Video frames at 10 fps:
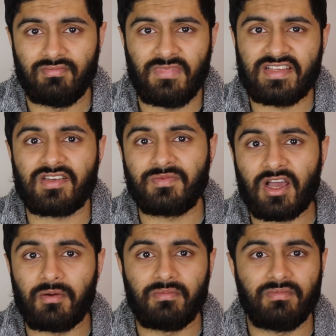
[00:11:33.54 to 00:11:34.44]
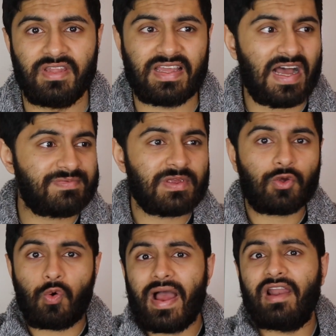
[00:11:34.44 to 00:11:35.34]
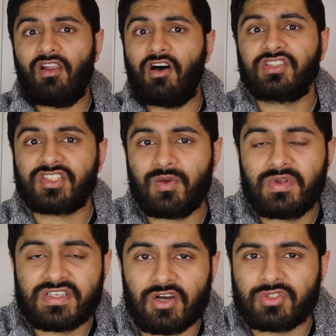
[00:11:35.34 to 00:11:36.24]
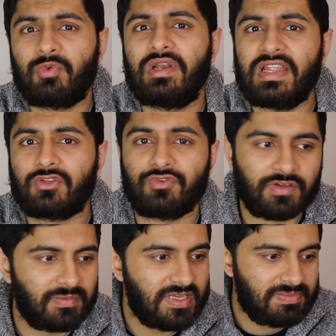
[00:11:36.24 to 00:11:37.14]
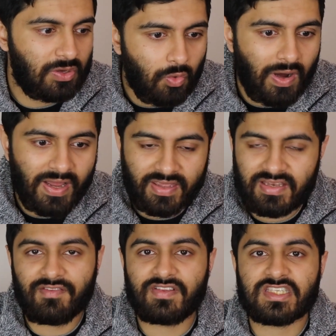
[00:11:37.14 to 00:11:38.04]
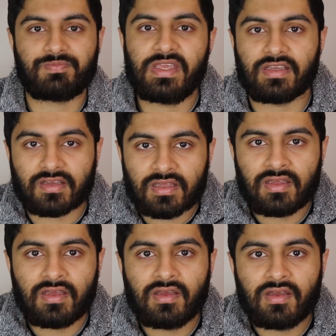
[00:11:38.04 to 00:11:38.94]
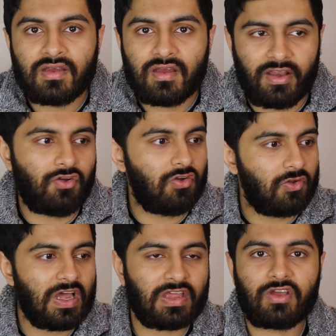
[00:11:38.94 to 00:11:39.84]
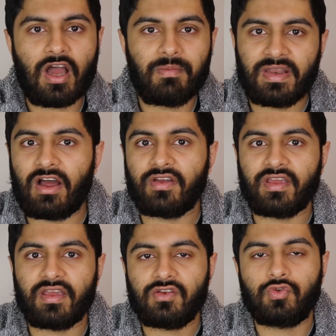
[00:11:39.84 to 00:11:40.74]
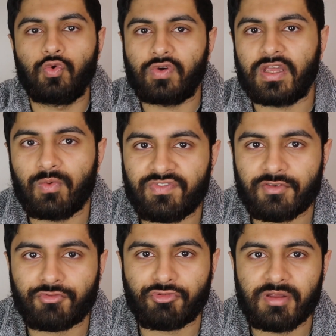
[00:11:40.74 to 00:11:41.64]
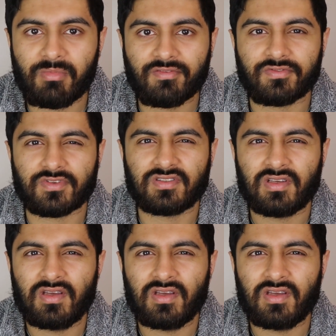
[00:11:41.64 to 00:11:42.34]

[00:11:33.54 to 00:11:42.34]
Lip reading: That sums it up. The guy's been quiet last year. When Chelsea were linked with him, he's been quiet. He didn't even speak. And you got Lukaku coming out here talking within 3 months.